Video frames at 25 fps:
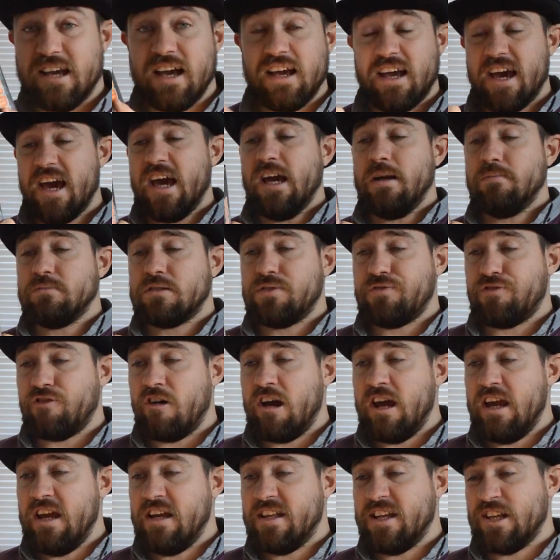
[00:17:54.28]
Games
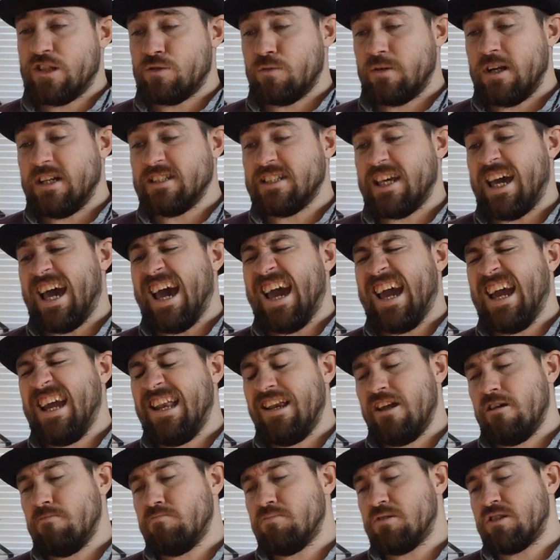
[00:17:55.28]
3. This one has
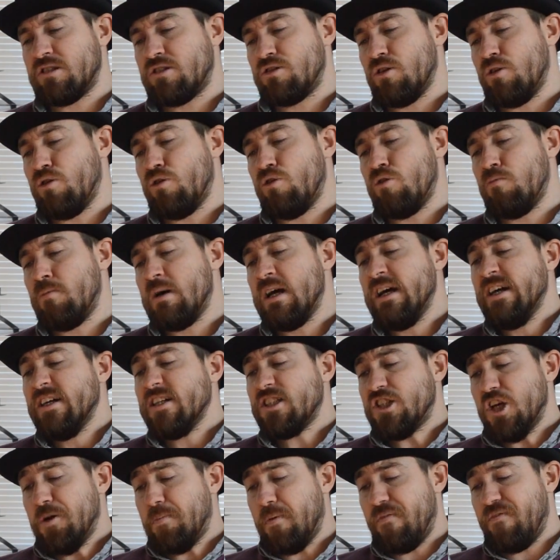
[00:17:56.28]
Alien Storm,
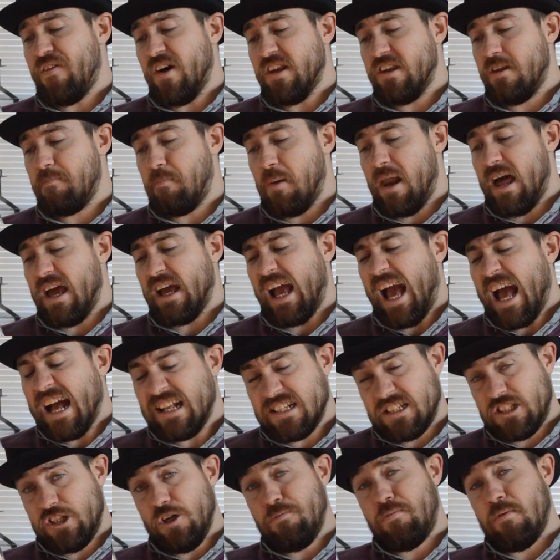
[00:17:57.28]
Super Thunder Black and
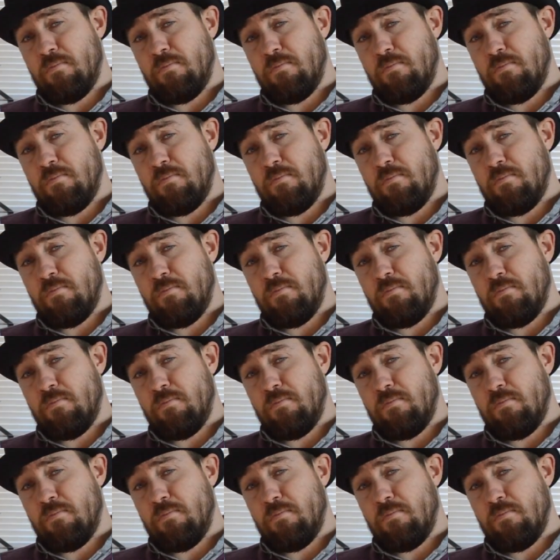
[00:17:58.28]
Super